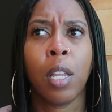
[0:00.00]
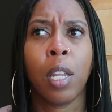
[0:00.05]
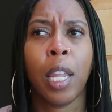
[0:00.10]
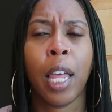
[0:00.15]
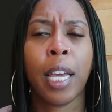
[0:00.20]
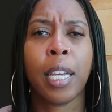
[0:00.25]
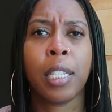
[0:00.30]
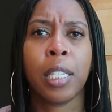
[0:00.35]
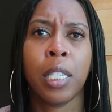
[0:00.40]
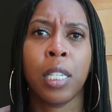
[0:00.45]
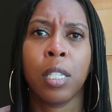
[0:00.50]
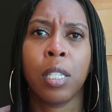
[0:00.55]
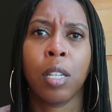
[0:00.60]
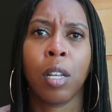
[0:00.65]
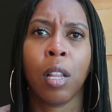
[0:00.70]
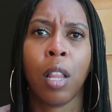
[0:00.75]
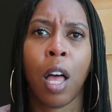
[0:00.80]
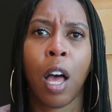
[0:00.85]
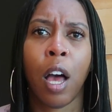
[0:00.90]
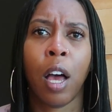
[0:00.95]
like 6
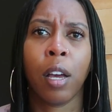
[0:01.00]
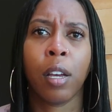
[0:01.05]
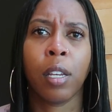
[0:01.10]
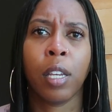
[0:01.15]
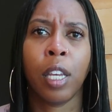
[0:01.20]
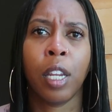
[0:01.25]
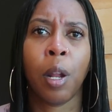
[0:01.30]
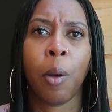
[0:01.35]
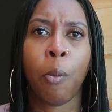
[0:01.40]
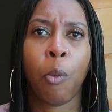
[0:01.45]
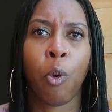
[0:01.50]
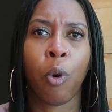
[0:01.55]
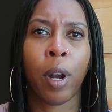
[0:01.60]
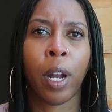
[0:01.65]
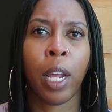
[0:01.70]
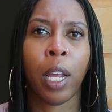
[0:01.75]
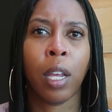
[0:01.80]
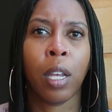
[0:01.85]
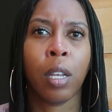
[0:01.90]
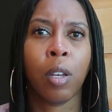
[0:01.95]
o'clock in the
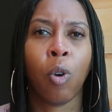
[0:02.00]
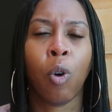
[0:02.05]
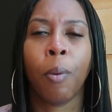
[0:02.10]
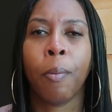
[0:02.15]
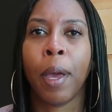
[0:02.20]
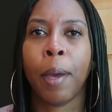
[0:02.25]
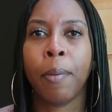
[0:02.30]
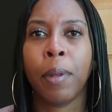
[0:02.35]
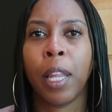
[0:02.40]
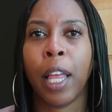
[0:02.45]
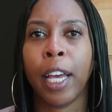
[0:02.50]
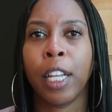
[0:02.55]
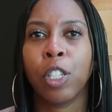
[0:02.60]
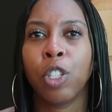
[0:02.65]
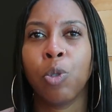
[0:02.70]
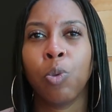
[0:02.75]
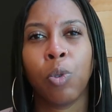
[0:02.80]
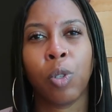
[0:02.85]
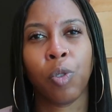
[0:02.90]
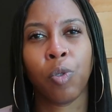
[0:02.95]
morning, or maybe like
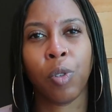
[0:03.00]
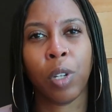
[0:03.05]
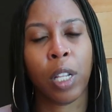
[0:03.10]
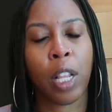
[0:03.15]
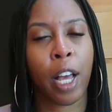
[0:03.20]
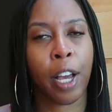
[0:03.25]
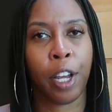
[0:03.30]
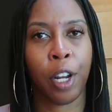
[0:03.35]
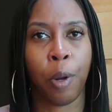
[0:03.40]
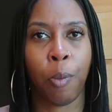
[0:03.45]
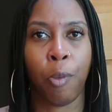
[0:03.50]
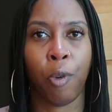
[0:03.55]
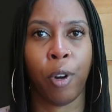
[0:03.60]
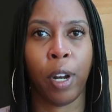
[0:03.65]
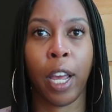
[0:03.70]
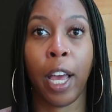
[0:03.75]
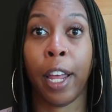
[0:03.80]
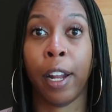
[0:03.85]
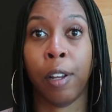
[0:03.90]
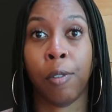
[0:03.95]
2 or 3 o'clock in the
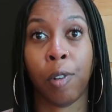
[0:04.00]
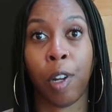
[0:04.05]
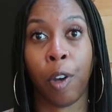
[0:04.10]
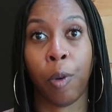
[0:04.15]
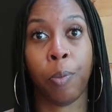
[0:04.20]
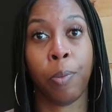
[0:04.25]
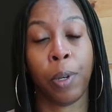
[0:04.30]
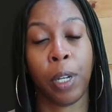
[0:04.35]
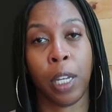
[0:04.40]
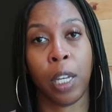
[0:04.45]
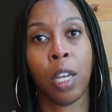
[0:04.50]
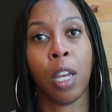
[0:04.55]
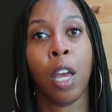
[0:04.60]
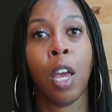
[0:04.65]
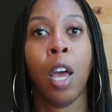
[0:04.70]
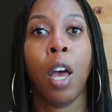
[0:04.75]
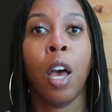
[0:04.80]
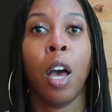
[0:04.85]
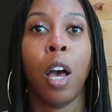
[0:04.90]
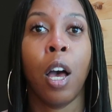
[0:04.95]
morning, I don't know. But
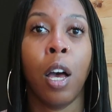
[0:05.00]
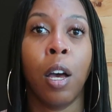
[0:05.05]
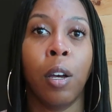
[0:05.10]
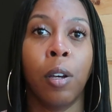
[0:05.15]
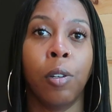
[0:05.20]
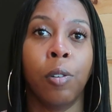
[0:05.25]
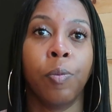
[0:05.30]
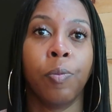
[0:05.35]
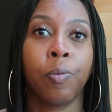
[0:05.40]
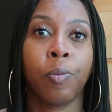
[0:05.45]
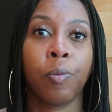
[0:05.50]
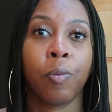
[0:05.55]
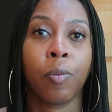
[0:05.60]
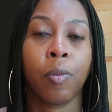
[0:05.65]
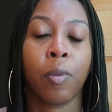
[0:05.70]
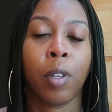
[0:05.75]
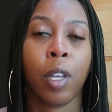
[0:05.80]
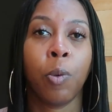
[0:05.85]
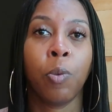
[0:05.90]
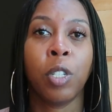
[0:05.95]

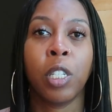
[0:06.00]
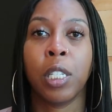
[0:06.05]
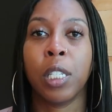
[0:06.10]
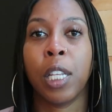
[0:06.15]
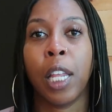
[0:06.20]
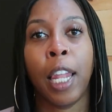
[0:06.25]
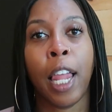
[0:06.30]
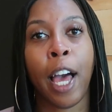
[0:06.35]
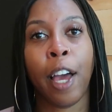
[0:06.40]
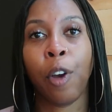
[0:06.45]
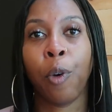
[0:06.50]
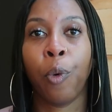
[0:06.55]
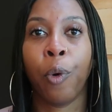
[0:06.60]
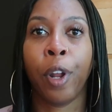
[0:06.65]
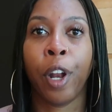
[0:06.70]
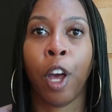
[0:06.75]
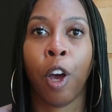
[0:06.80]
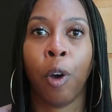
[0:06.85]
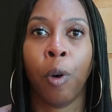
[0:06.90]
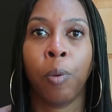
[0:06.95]
it was just a lot
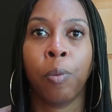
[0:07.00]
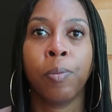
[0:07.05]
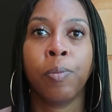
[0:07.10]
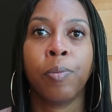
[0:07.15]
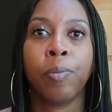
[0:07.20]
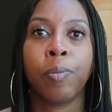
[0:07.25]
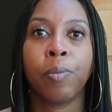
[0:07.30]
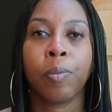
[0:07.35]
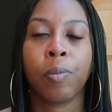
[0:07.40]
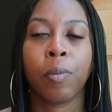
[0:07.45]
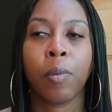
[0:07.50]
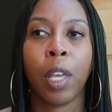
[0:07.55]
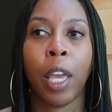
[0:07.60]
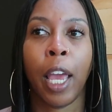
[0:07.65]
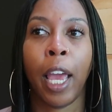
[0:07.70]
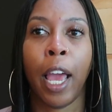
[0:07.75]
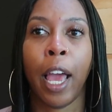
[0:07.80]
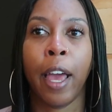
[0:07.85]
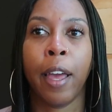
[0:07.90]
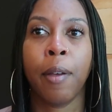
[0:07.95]
going on,
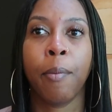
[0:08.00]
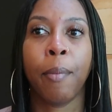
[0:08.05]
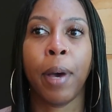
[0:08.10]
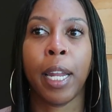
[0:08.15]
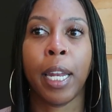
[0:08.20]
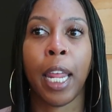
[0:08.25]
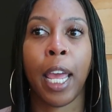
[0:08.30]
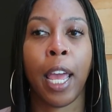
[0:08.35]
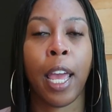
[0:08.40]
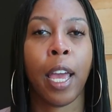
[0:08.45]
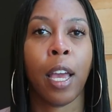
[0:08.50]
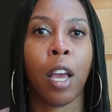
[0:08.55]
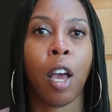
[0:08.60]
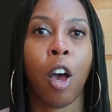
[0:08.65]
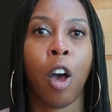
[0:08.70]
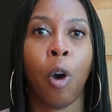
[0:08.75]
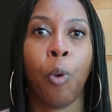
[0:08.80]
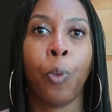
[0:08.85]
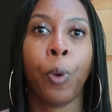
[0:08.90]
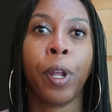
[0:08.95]
and my dad had
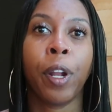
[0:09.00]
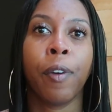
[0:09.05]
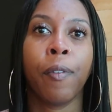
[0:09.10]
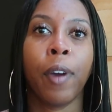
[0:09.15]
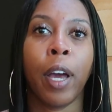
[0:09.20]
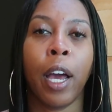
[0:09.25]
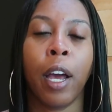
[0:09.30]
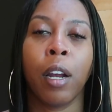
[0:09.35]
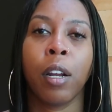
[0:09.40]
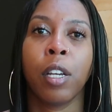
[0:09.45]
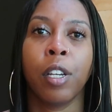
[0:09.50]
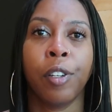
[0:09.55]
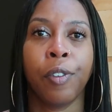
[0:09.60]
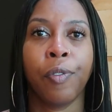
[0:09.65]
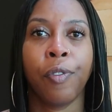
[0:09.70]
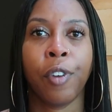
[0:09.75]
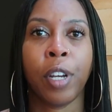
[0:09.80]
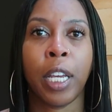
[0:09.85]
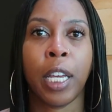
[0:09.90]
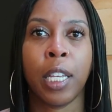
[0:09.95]
called one of our good
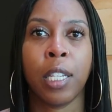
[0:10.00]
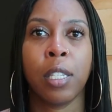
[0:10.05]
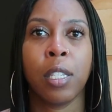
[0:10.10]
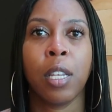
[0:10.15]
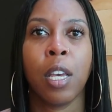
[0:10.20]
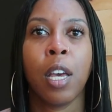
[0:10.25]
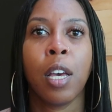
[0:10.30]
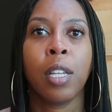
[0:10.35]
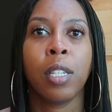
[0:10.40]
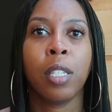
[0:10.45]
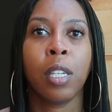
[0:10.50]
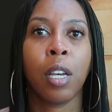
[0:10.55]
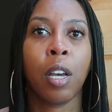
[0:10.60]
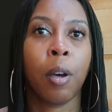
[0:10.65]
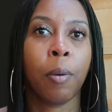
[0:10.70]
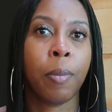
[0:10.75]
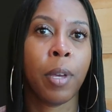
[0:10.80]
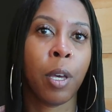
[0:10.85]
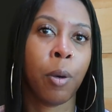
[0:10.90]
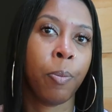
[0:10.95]
friends to
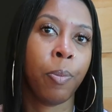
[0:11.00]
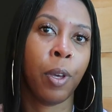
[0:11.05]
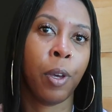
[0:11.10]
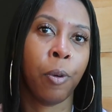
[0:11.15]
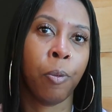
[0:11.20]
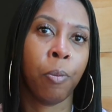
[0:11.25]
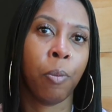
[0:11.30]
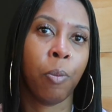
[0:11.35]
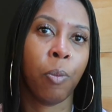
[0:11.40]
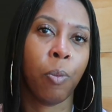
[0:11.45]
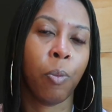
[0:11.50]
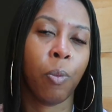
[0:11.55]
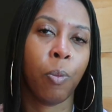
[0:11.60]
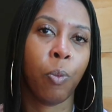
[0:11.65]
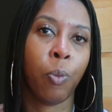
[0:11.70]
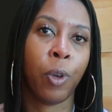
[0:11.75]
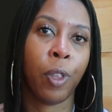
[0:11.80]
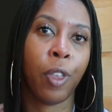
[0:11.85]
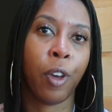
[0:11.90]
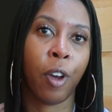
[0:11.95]
come help him
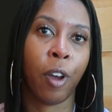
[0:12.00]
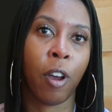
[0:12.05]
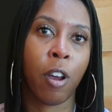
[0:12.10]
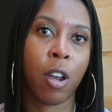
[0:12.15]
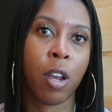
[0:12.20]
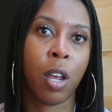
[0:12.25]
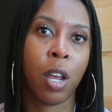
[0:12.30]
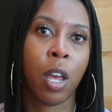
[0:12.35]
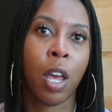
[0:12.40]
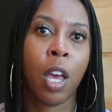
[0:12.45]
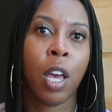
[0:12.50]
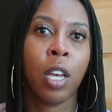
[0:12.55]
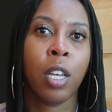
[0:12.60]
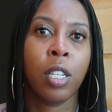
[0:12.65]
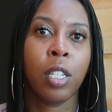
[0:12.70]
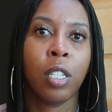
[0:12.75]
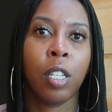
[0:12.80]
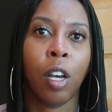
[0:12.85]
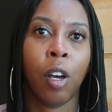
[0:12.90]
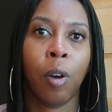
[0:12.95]
with her.
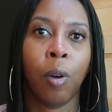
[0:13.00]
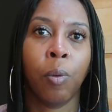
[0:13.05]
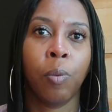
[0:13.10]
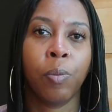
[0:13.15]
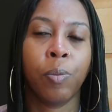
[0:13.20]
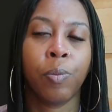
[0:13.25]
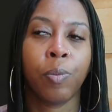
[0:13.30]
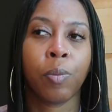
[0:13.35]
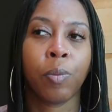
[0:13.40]
So